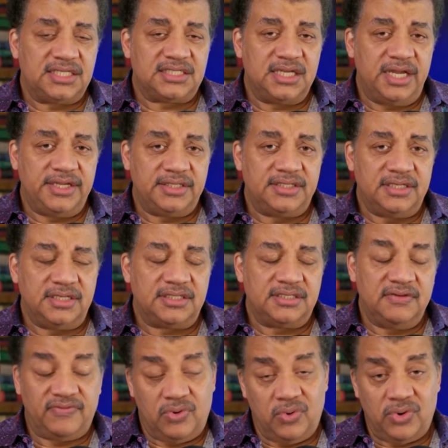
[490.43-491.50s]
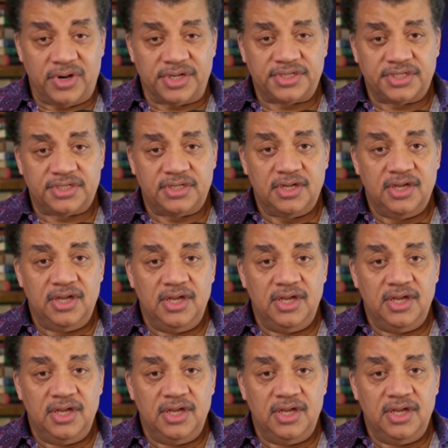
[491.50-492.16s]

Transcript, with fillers: scientist, of course,